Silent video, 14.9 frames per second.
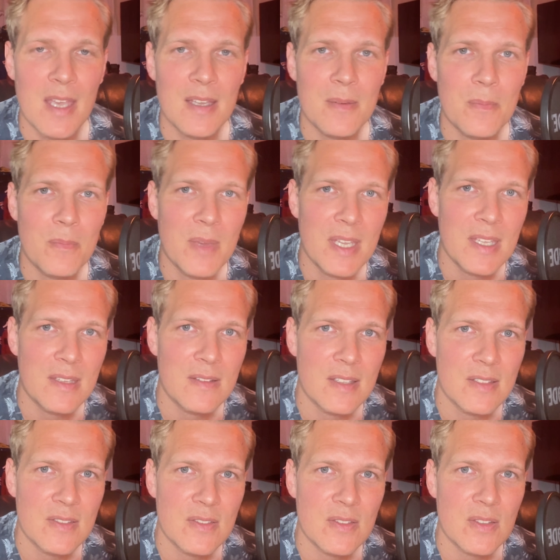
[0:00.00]
make
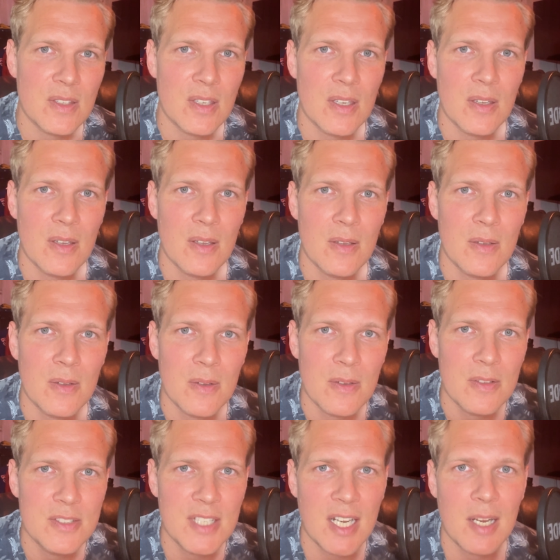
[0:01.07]
this
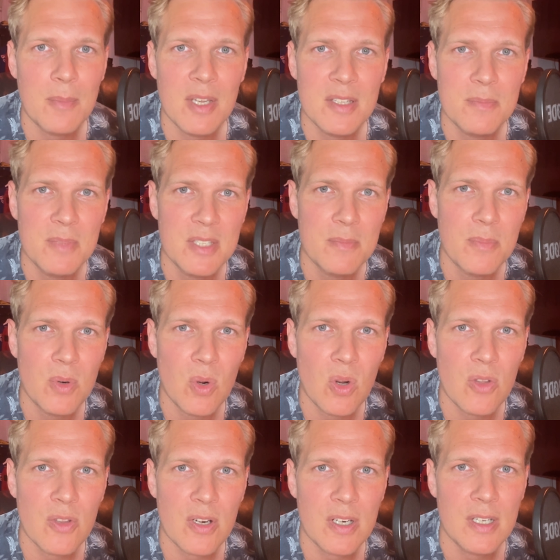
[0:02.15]
channel a bit
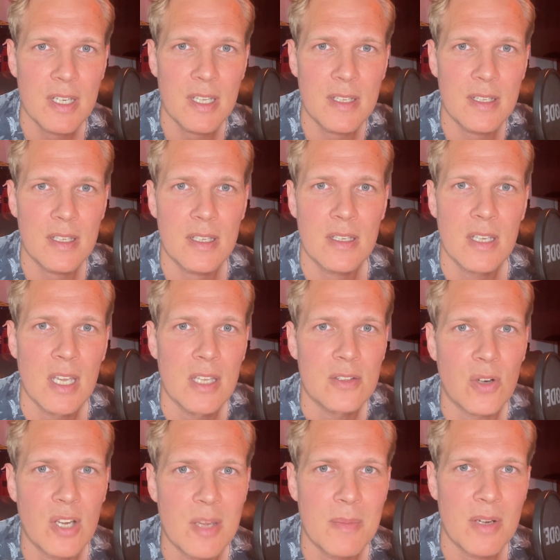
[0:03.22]
broader and
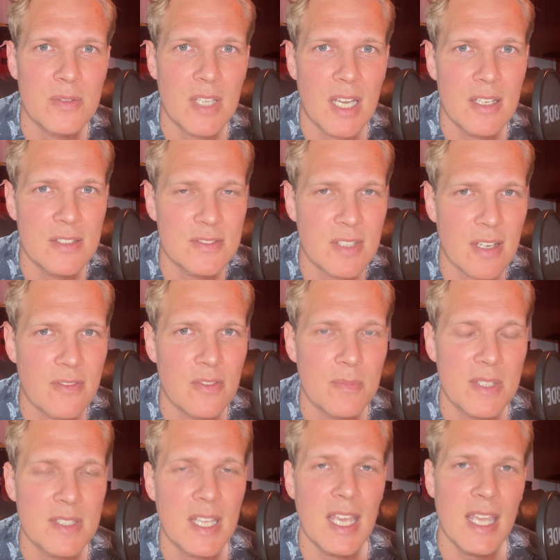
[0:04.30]
talk about other stuff.
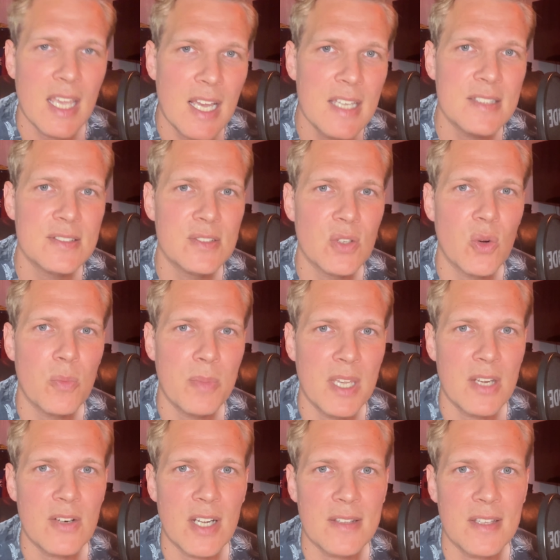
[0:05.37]
But AI is so big
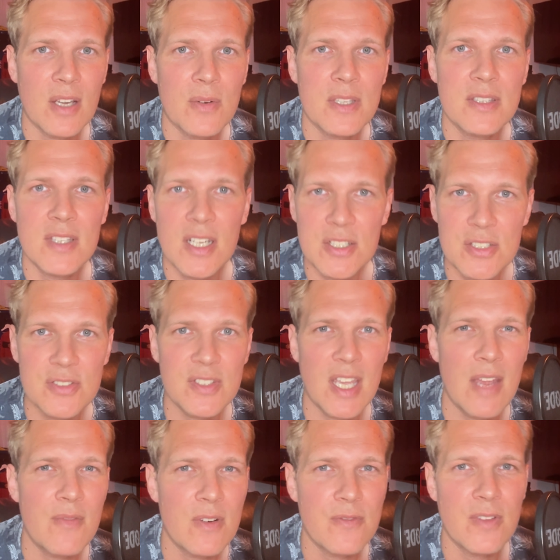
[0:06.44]
right now. It touches
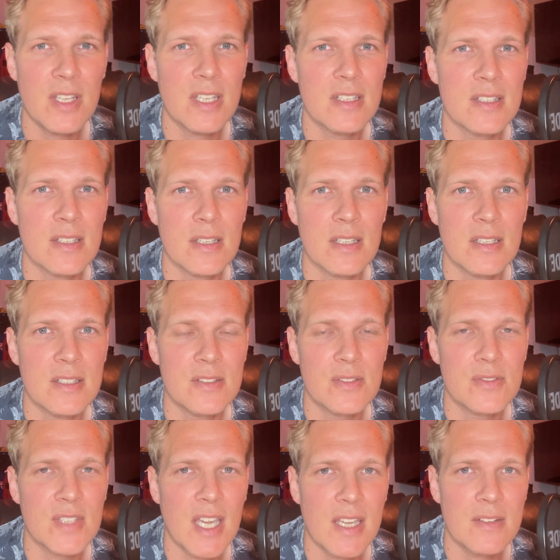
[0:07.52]
everything in the
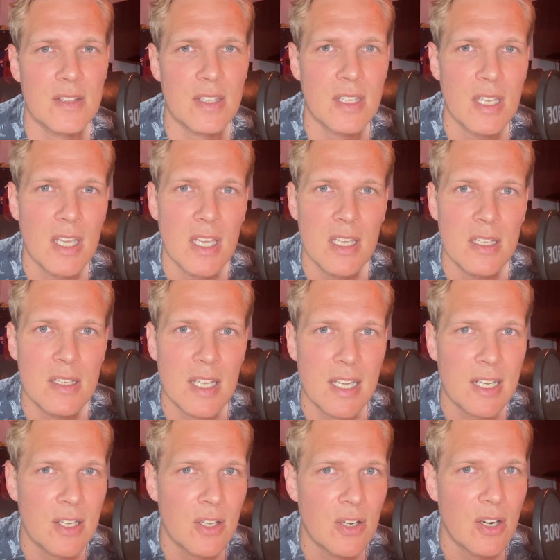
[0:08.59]
society, like
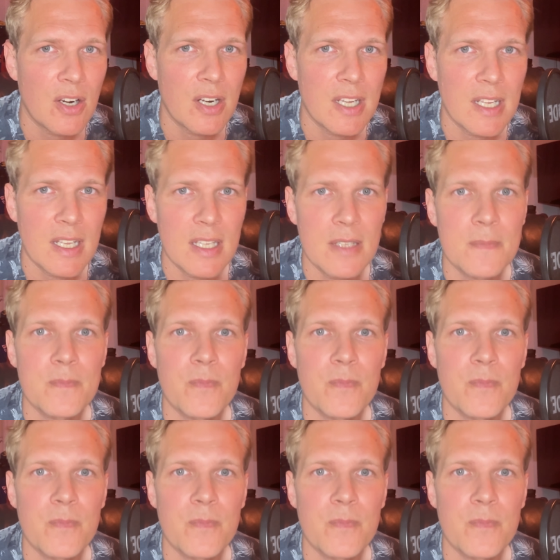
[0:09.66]
learning,